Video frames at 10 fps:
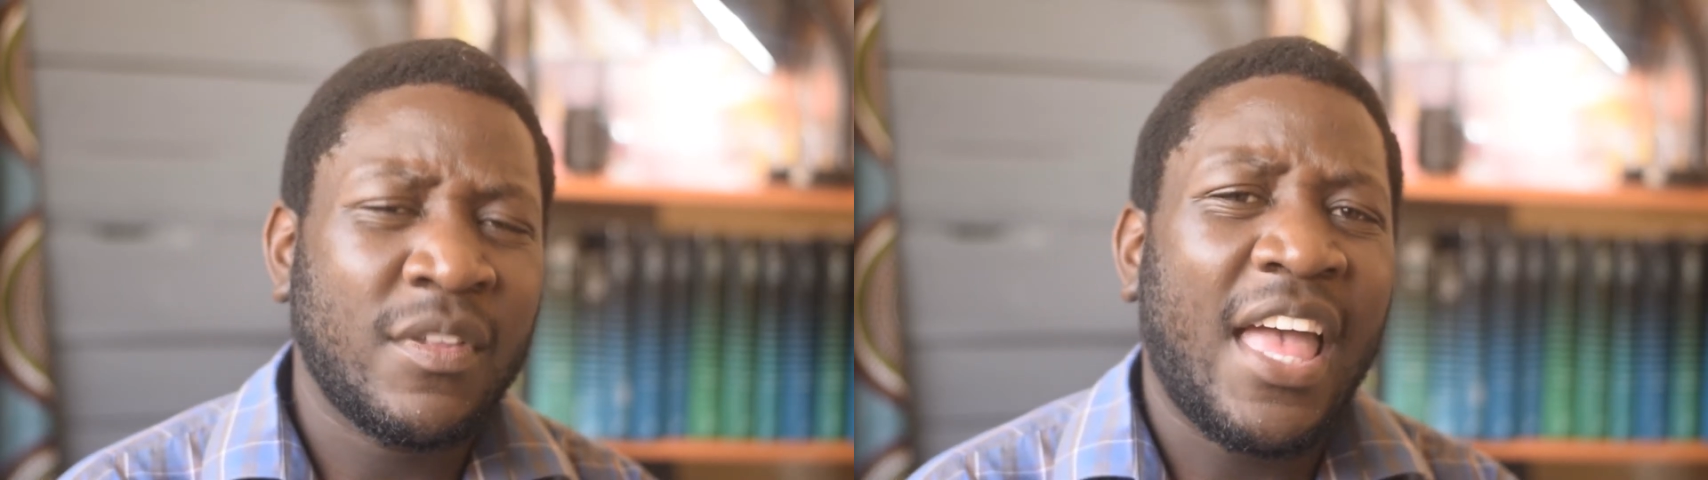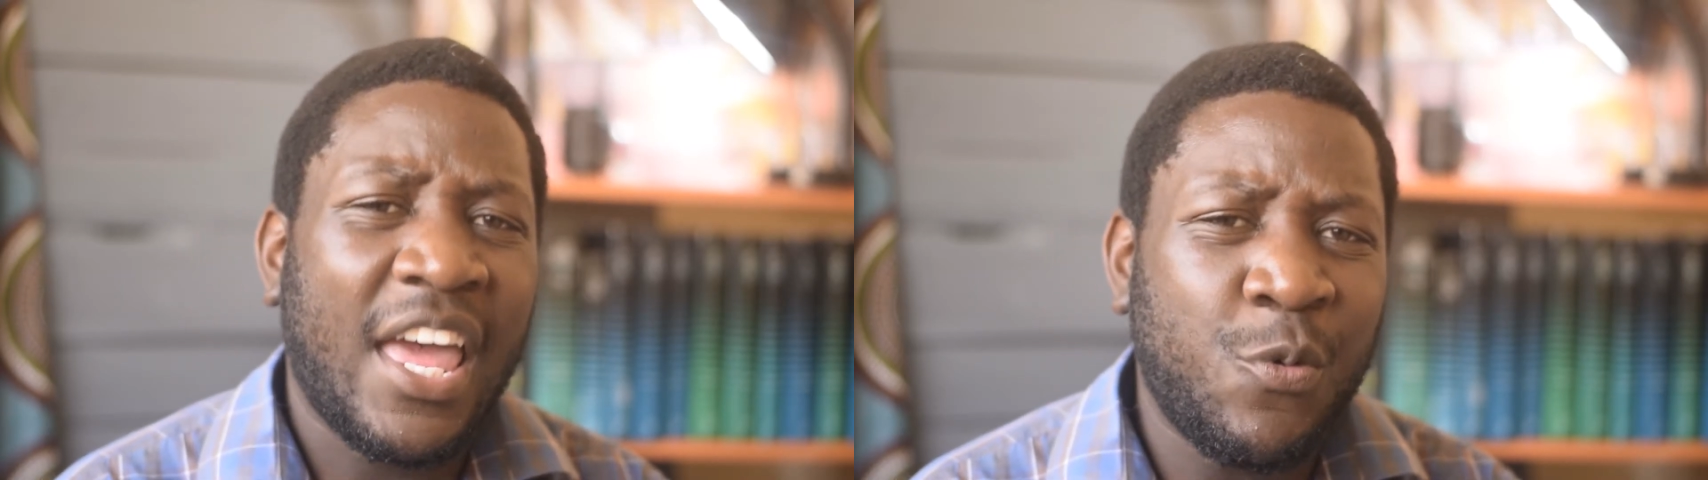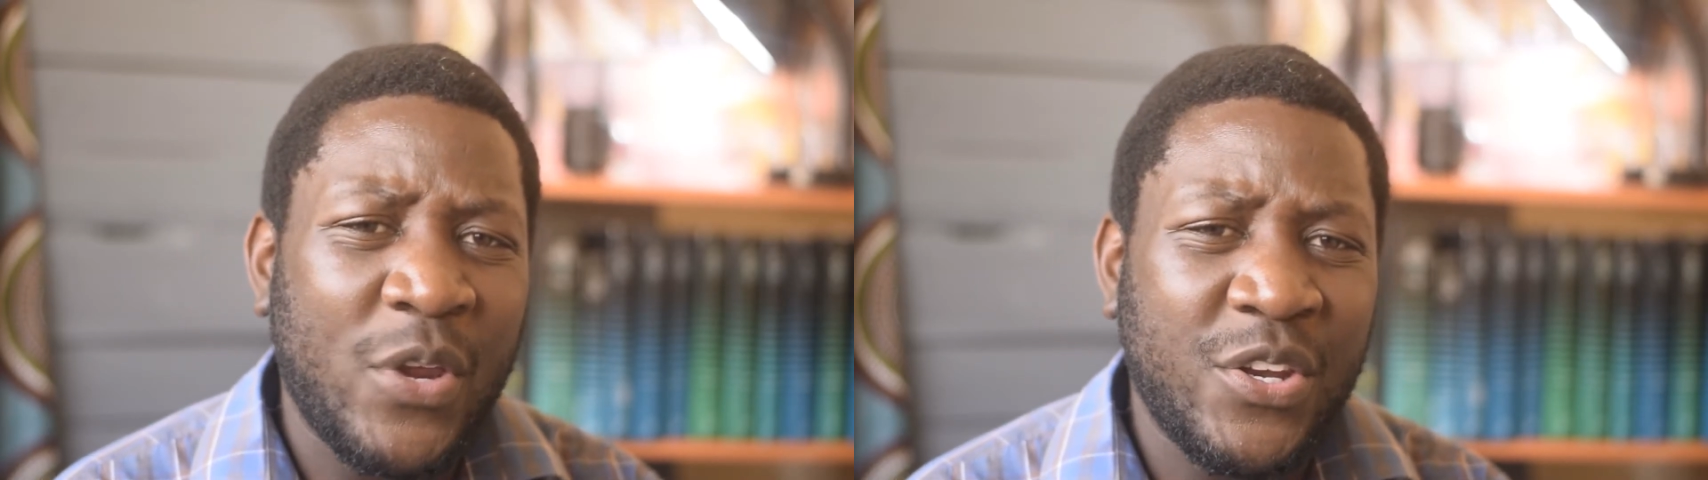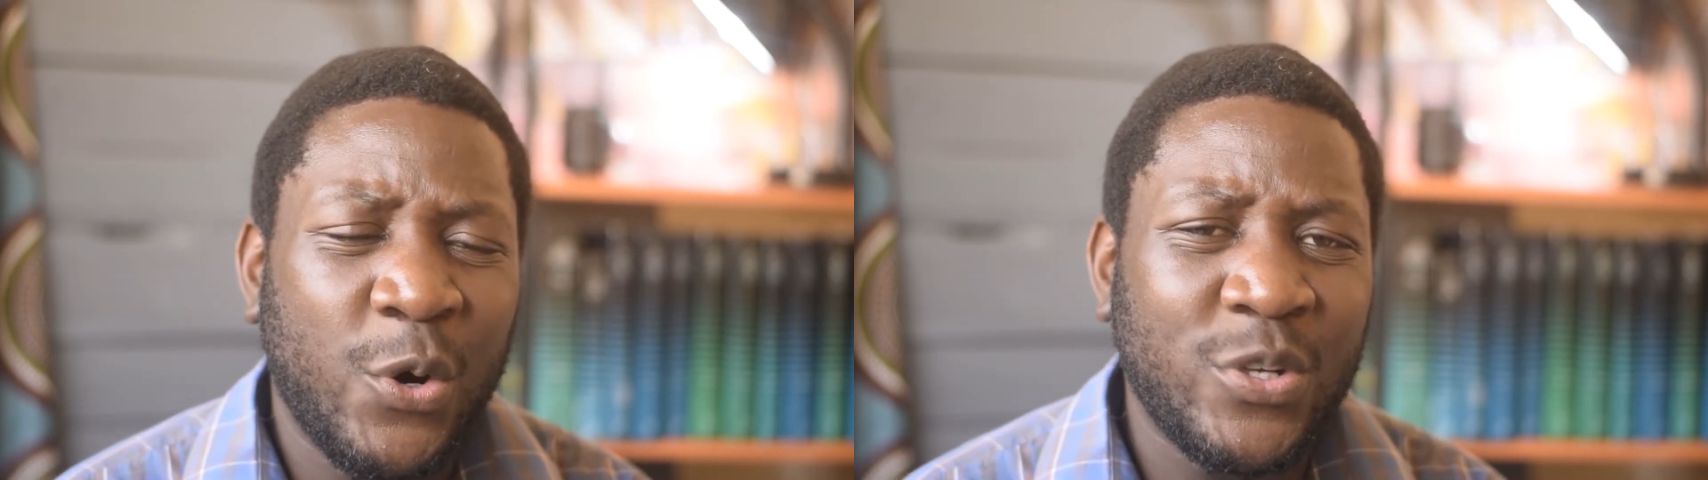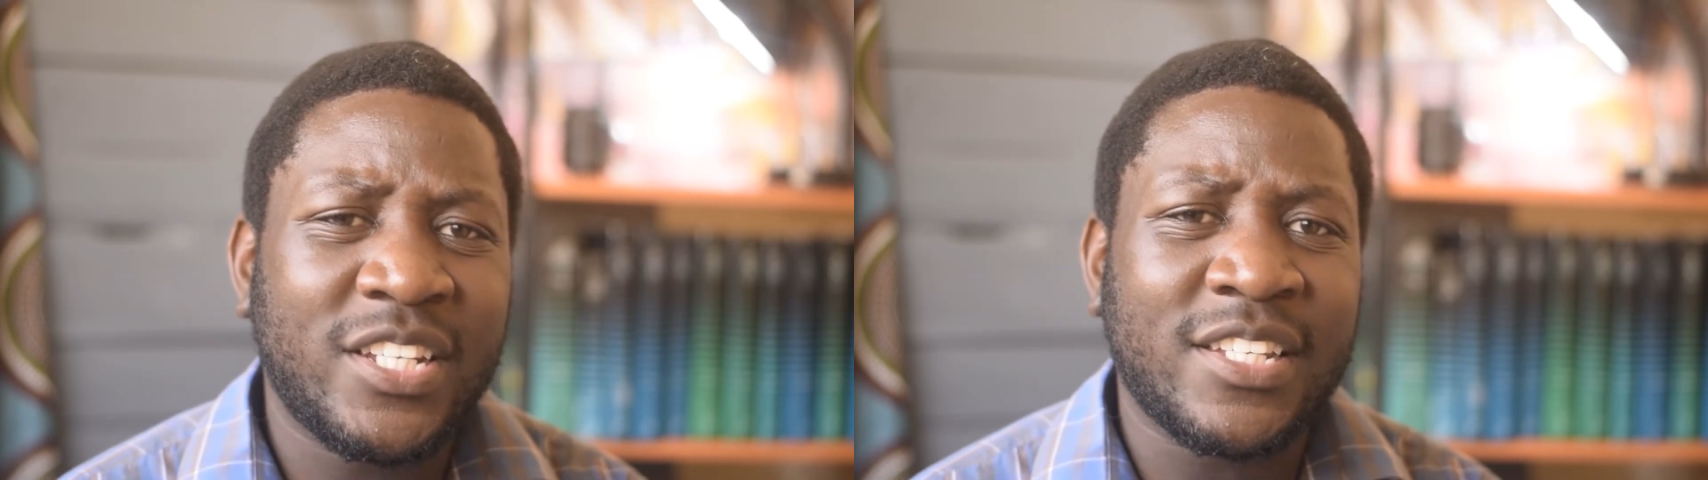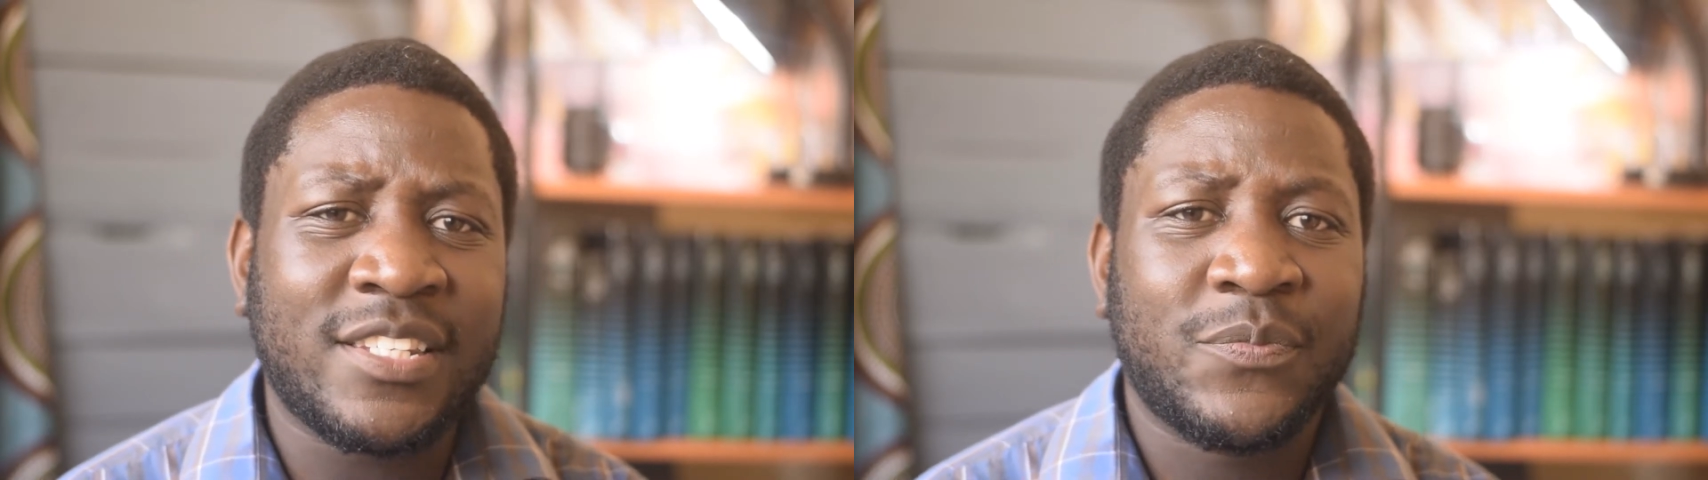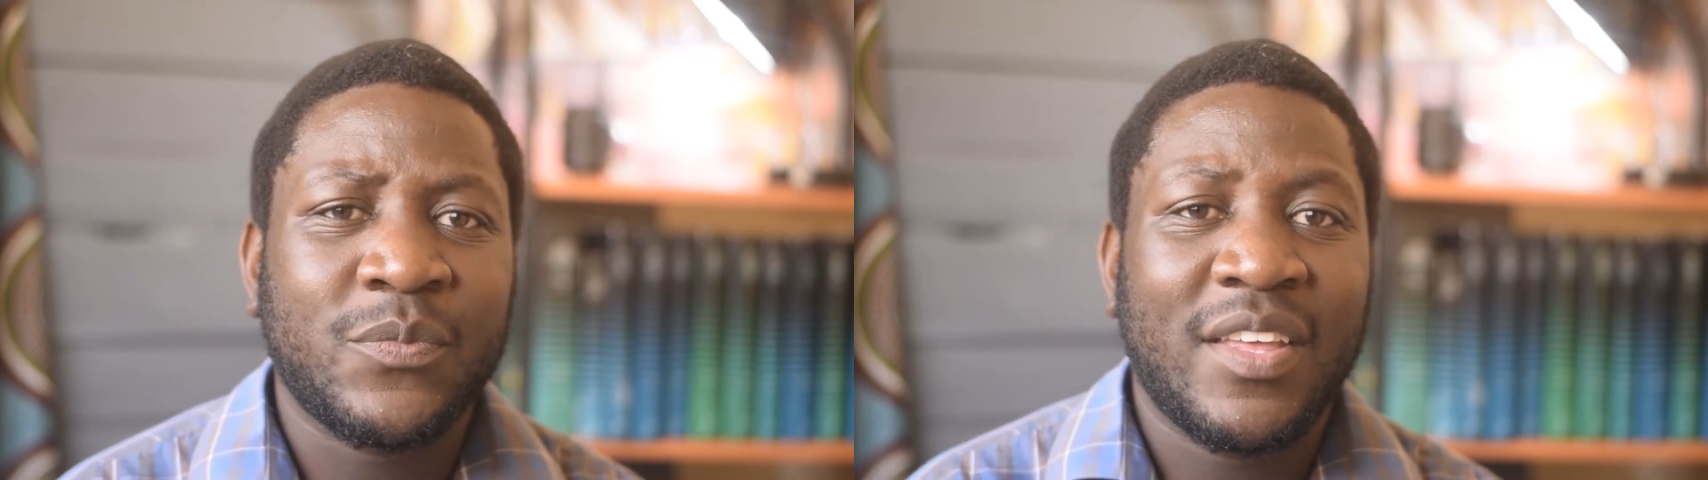And we notice